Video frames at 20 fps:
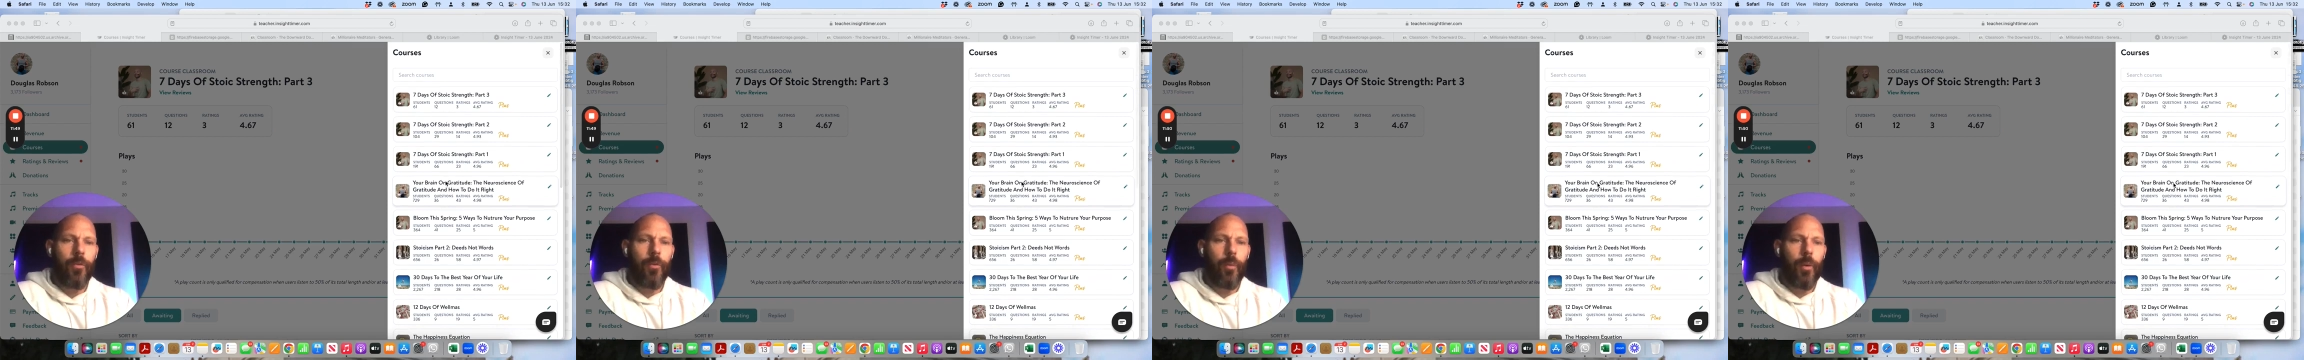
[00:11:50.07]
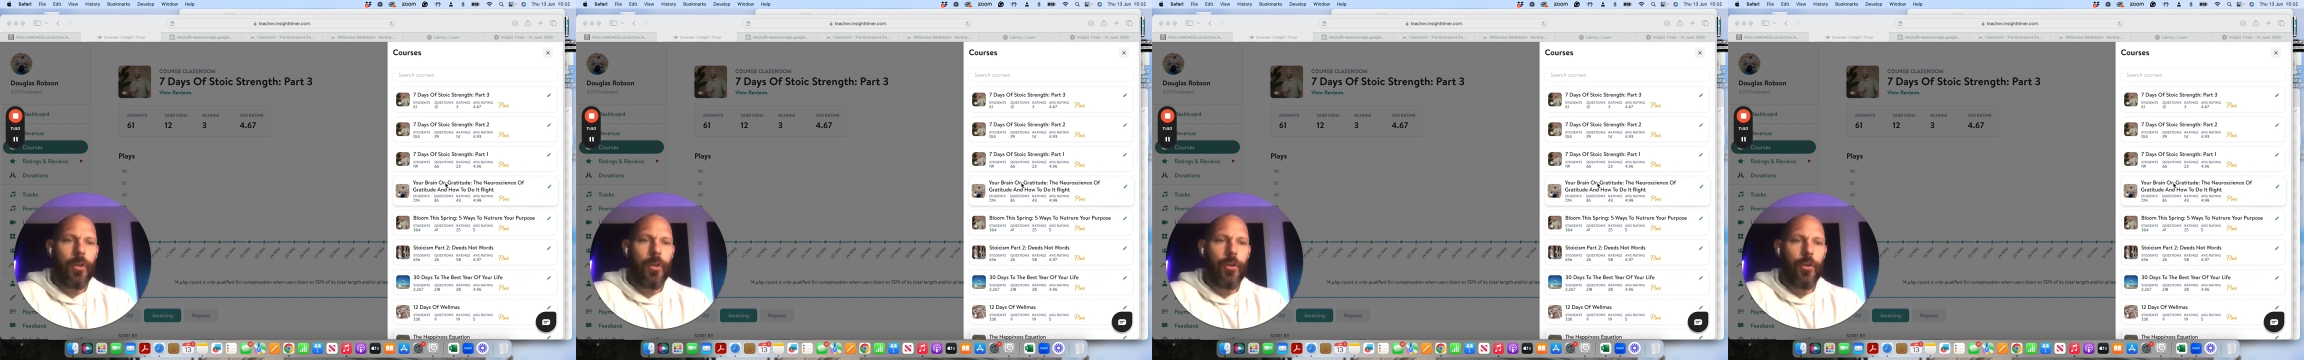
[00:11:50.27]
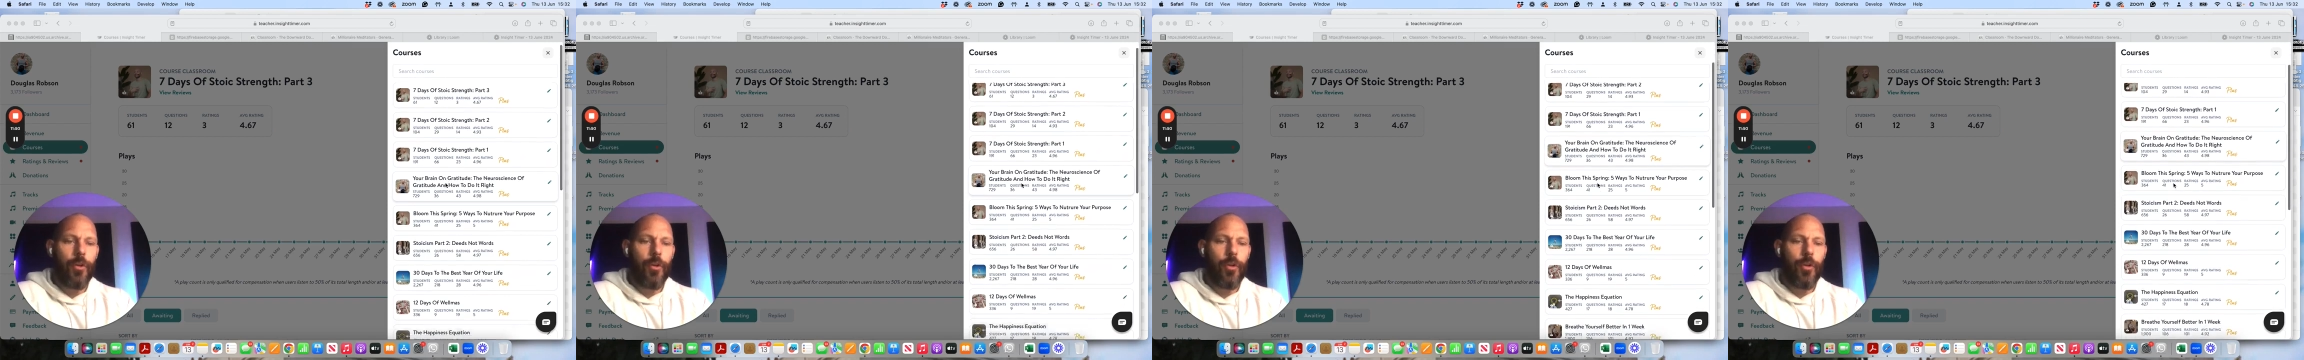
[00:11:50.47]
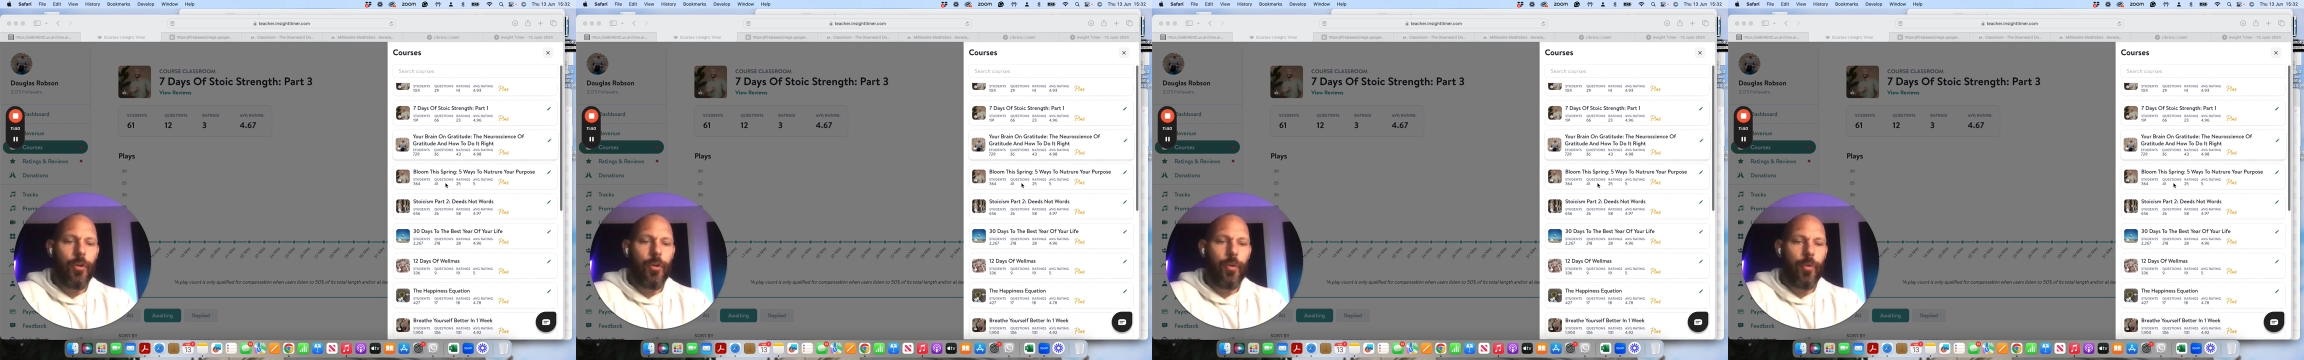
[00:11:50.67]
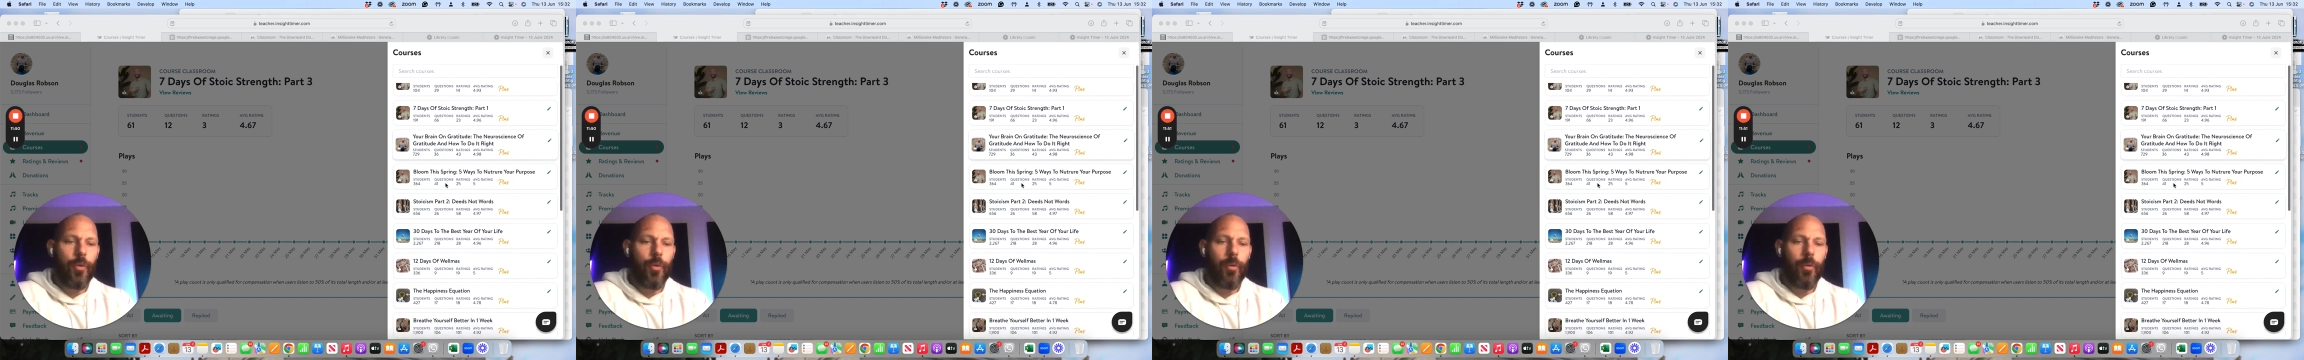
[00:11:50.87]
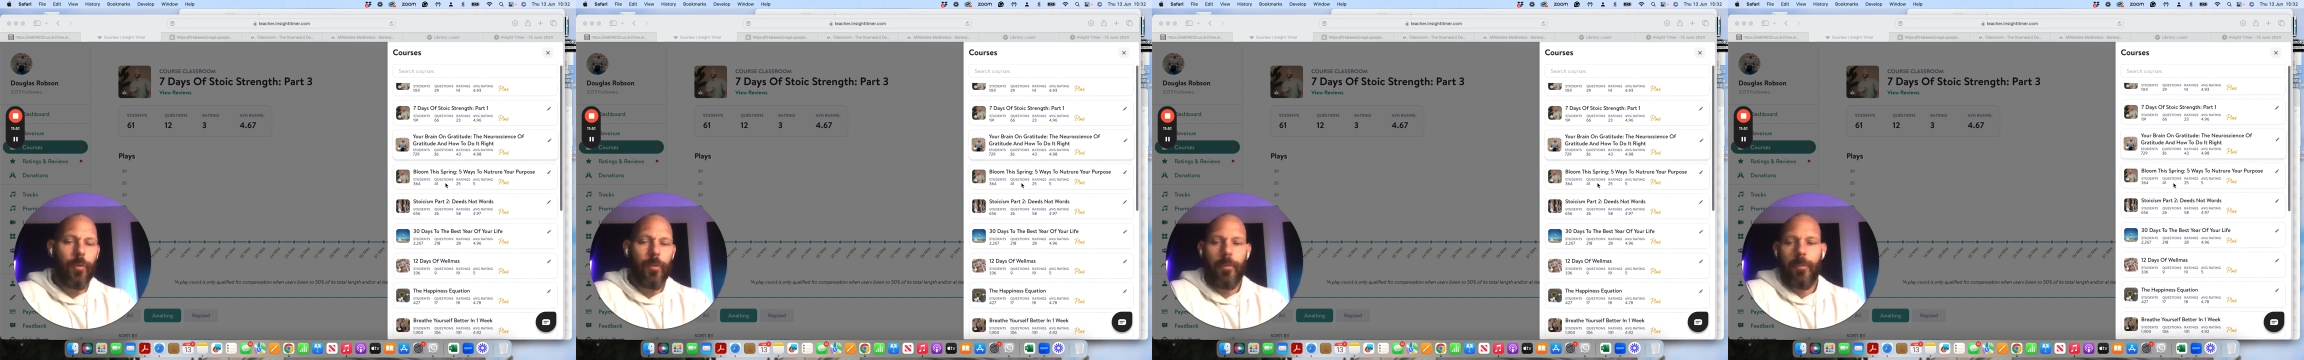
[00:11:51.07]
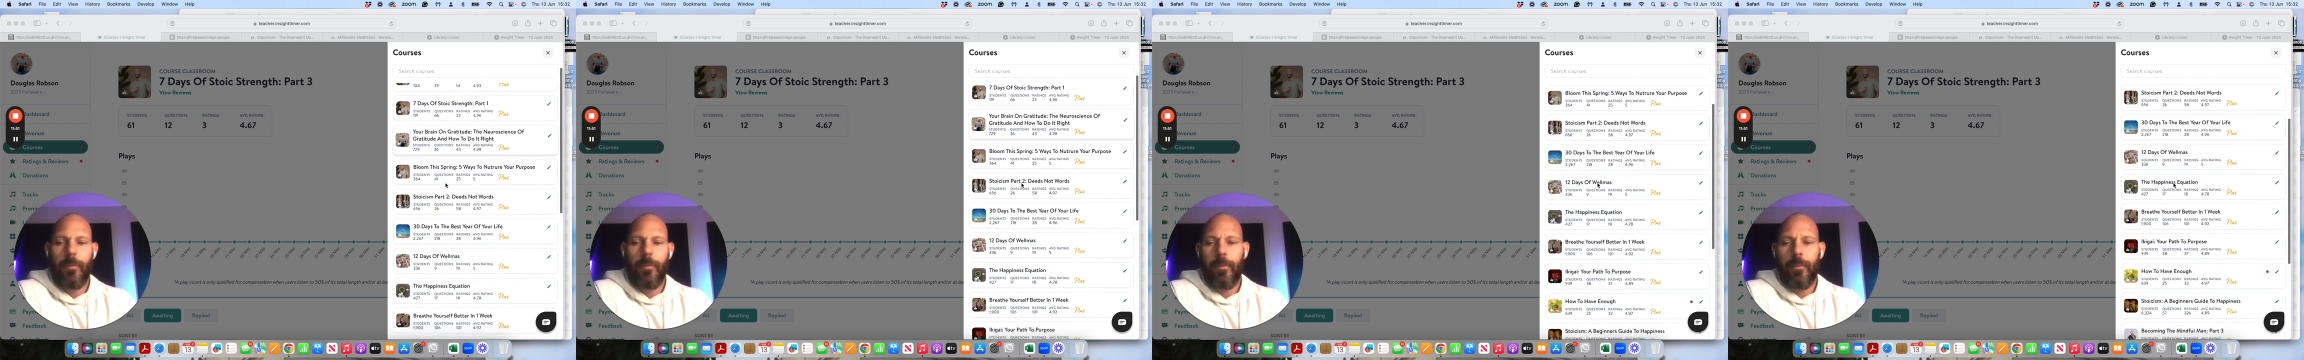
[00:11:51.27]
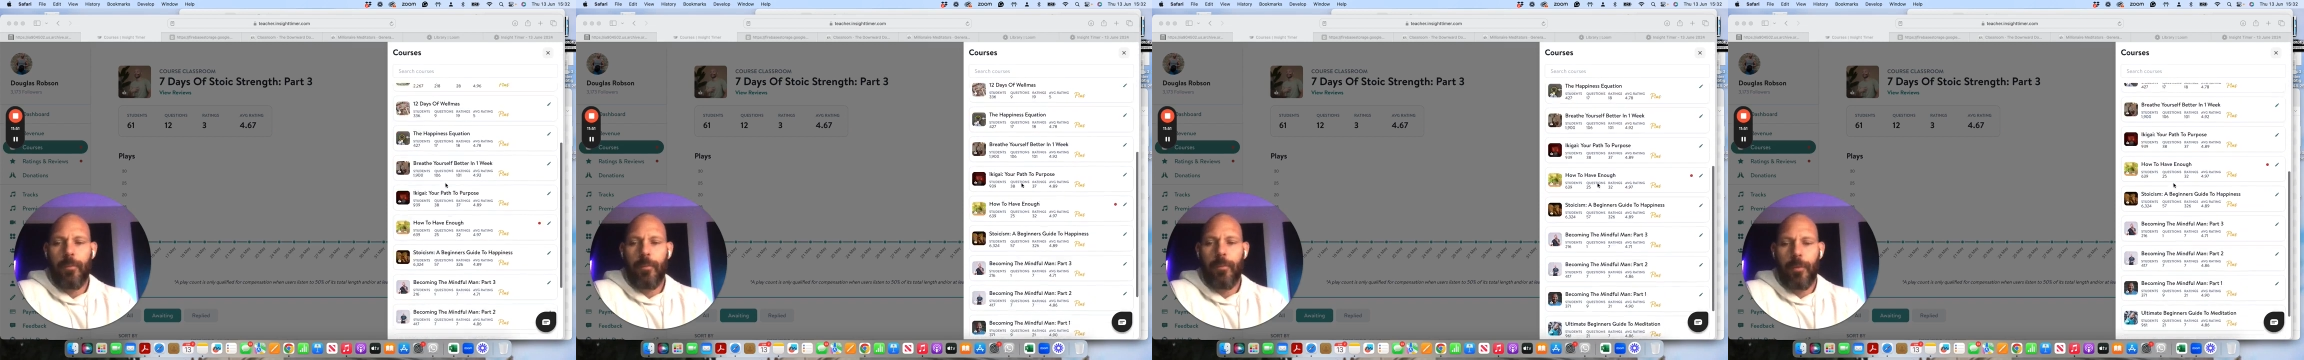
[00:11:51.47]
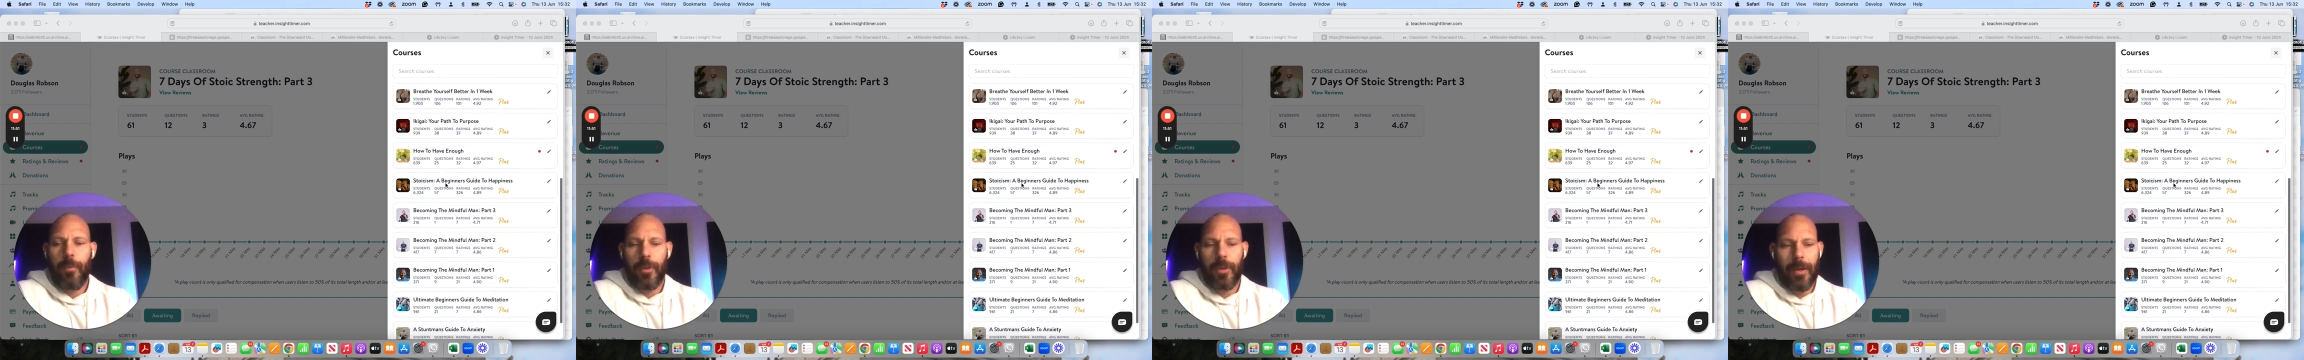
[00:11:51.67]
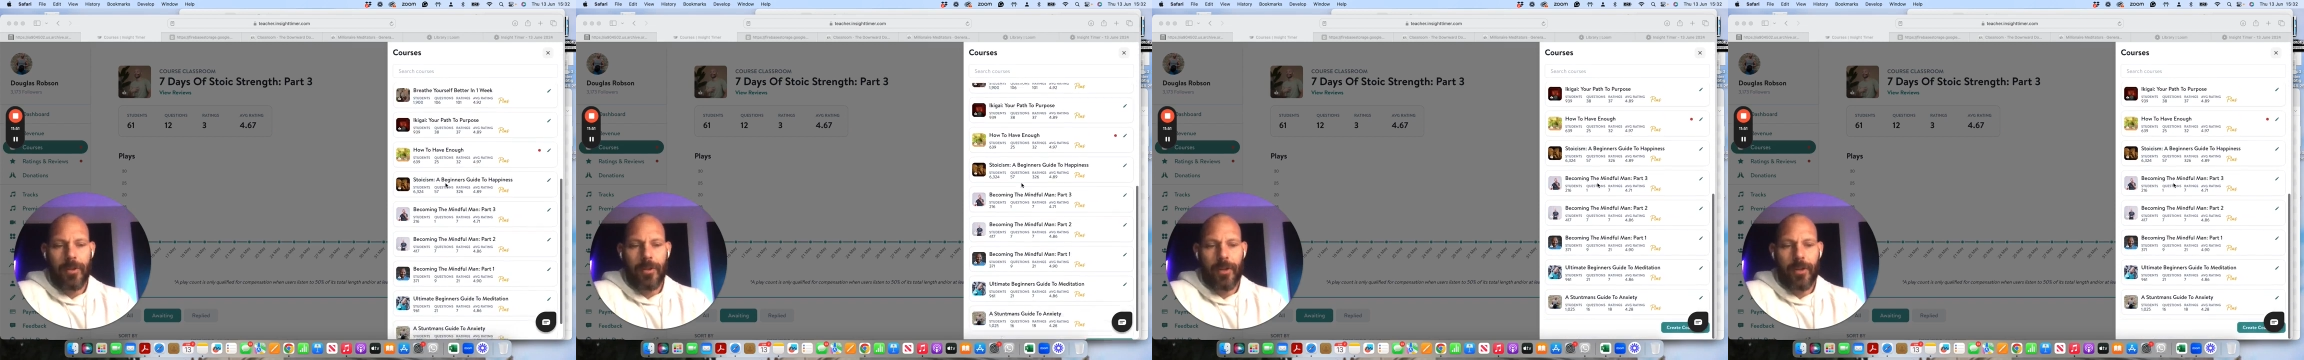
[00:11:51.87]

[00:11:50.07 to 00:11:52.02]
when you put them out.